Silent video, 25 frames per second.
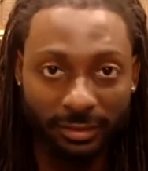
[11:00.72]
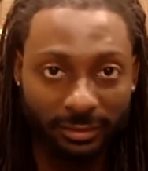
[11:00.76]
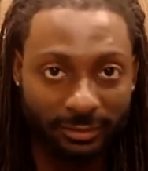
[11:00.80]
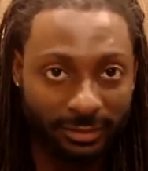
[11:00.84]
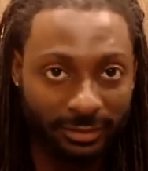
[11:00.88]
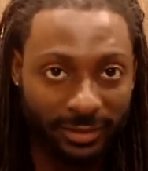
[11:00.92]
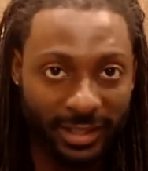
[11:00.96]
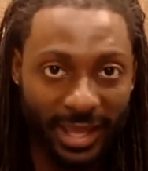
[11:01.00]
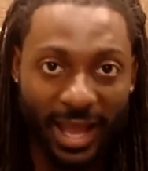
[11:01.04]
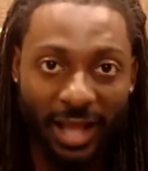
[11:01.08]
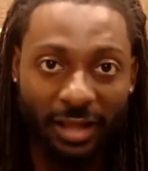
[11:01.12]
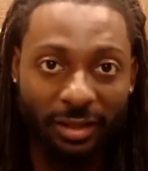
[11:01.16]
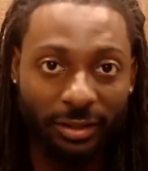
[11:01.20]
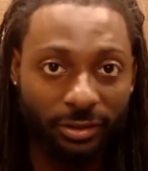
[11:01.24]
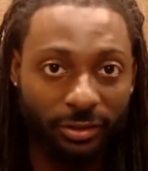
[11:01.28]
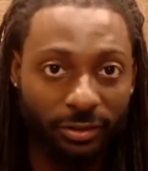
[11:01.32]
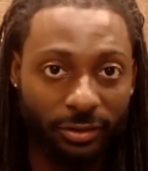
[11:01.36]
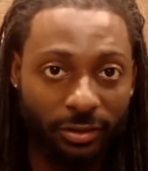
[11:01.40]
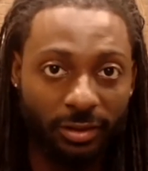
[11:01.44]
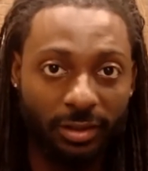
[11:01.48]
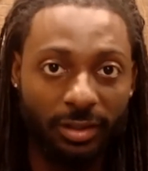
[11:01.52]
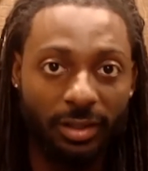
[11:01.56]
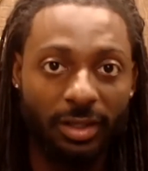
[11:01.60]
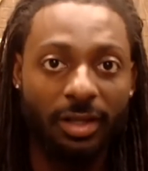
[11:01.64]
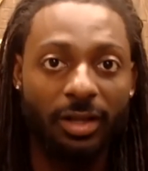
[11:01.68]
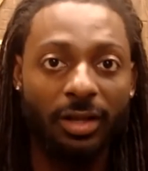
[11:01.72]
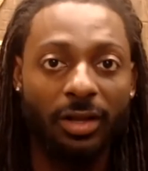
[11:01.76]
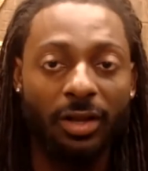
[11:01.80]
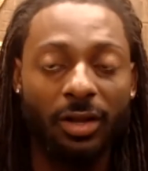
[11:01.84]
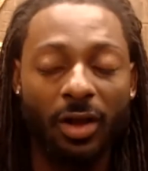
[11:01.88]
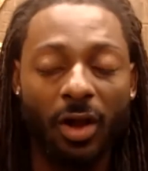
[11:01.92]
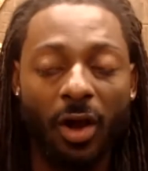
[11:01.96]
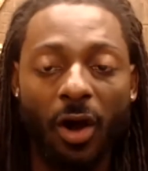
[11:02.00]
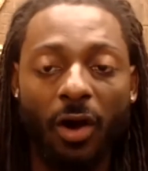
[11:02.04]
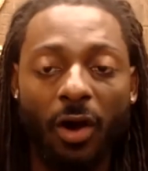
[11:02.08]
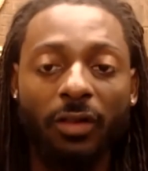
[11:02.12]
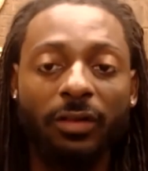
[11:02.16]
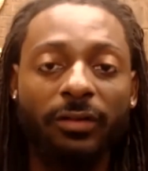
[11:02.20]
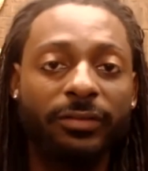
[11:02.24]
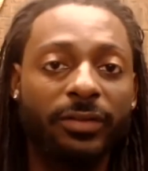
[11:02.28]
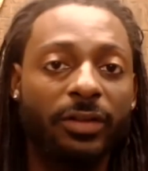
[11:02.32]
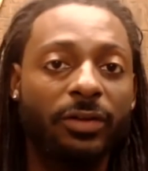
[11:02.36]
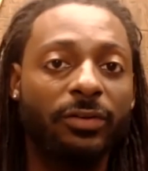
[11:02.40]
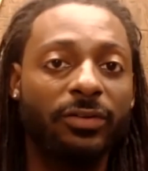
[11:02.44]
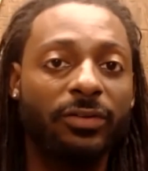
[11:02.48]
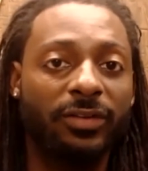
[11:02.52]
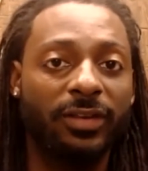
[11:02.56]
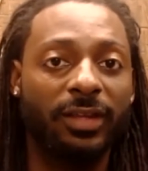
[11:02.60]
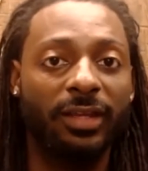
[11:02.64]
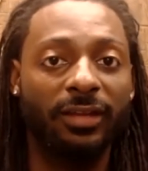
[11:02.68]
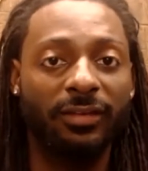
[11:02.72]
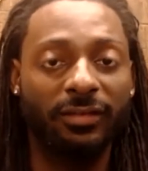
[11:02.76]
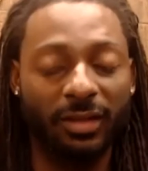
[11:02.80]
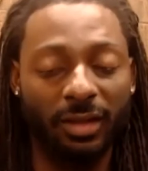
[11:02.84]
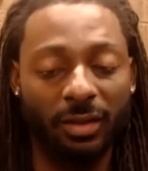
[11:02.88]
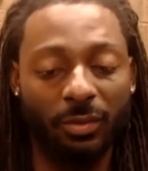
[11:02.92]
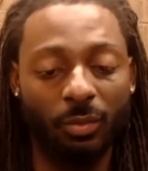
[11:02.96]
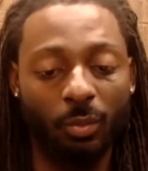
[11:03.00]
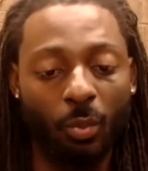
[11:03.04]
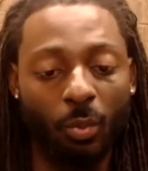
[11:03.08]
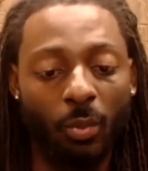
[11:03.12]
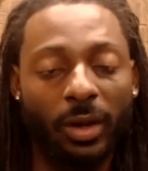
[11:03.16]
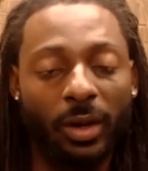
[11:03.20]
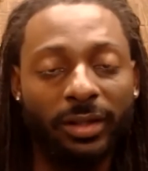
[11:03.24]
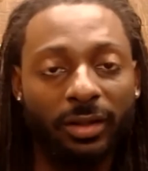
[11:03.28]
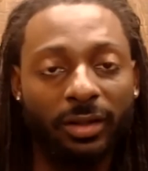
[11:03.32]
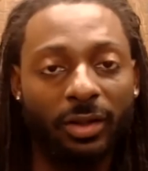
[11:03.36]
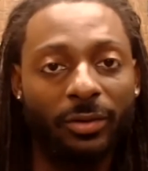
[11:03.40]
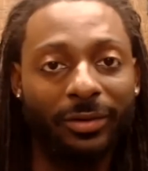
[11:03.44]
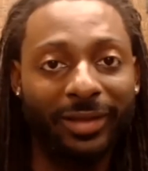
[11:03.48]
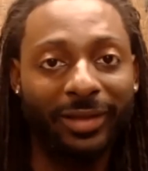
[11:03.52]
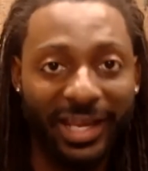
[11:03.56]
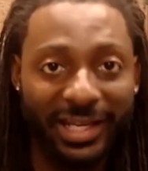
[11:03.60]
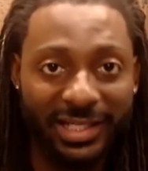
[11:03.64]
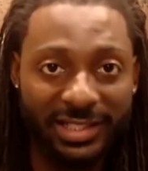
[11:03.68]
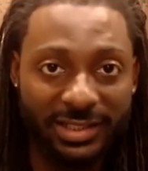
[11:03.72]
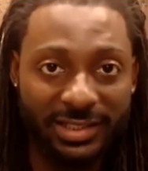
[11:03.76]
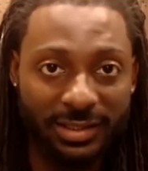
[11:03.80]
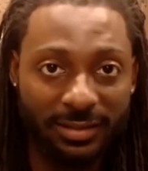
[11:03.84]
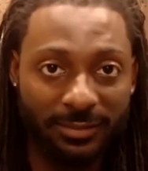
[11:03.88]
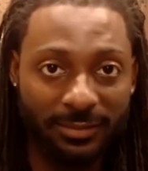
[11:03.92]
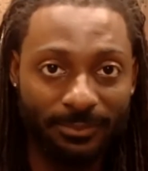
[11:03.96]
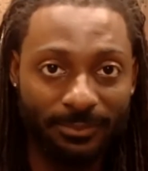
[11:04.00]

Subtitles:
calendar, all of those things in one location.